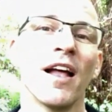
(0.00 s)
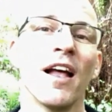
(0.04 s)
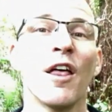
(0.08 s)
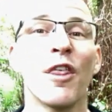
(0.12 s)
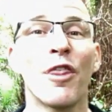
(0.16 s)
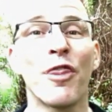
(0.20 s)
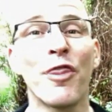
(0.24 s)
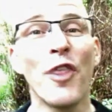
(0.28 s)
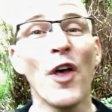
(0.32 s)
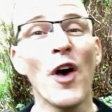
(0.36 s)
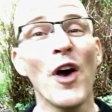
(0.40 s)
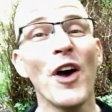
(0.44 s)

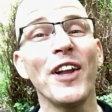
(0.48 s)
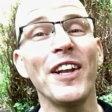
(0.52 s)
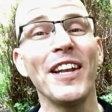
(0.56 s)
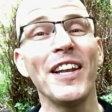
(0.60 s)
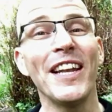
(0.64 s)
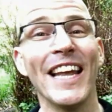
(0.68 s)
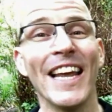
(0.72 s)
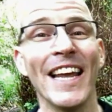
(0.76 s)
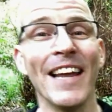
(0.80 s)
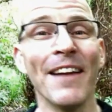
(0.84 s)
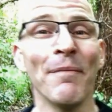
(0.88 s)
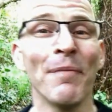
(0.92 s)

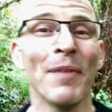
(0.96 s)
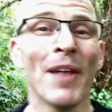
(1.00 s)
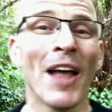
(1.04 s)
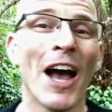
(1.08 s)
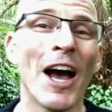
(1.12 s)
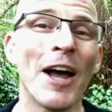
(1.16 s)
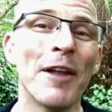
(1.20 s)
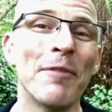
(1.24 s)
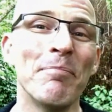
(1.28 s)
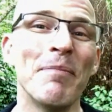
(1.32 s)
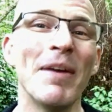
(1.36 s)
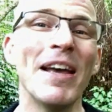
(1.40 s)
Thirdly,
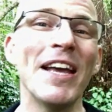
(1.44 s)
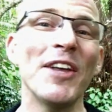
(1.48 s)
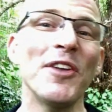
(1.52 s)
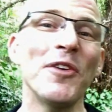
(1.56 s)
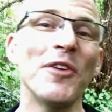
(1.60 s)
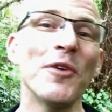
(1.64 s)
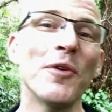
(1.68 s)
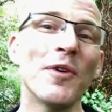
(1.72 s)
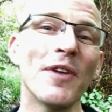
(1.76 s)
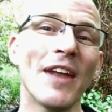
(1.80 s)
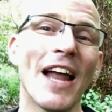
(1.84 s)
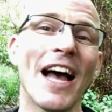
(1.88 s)
admit
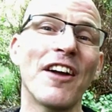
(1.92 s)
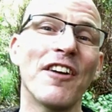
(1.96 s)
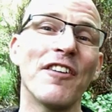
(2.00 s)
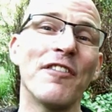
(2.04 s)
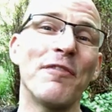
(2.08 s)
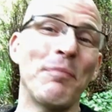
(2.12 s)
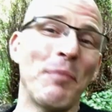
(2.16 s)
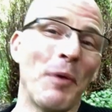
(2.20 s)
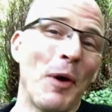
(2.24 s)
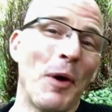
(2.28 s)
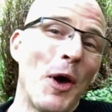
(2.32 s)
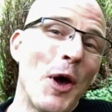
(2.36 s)
your lack
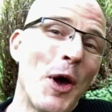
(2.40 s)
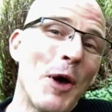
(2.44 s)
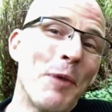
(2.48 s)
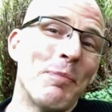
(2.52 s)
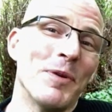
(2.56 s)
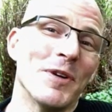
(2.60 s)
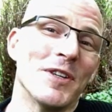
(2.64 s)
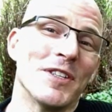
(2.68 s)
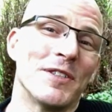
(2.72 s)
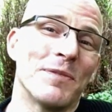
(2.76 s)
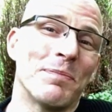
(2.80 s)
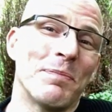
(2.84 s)
of
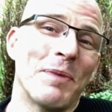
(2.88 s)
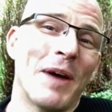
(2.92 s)
purpose.